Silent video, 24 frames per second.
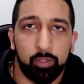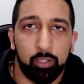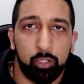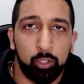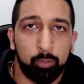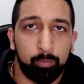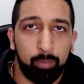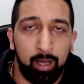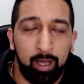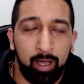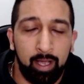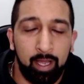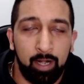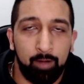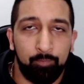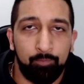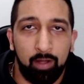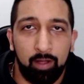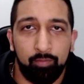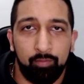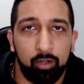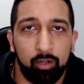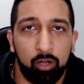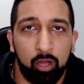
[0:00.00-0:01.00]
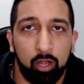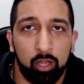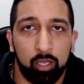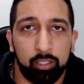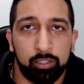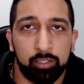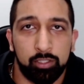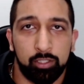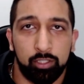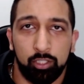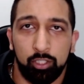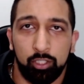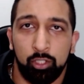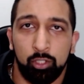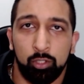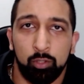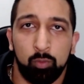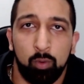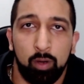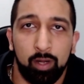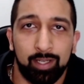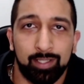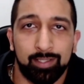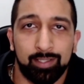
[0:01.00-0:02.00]
You buy it at $500, you
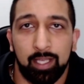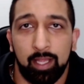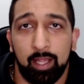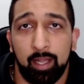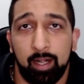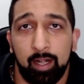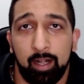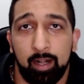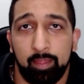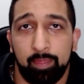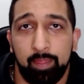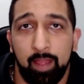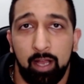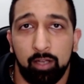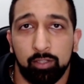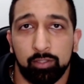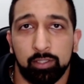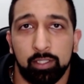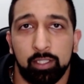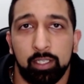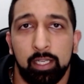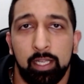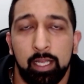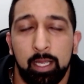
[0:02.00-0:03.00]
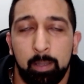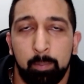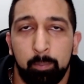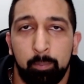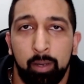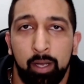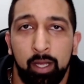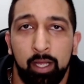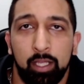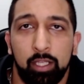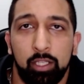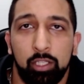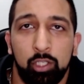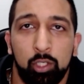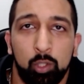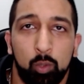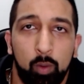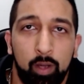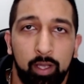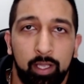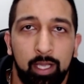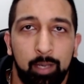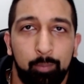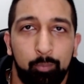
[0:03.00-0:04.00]
want to sell it at $1,000, but you
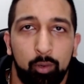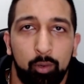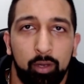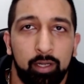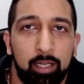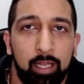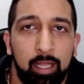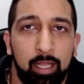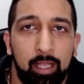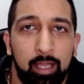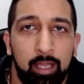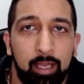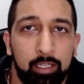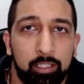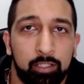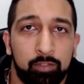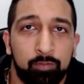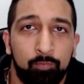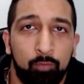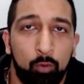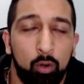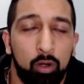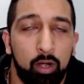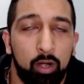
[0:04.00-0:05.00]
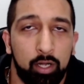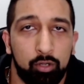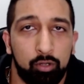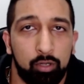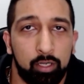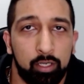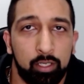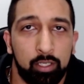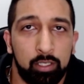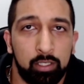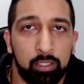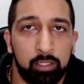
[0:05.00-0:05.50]
wake up one day and it's $400.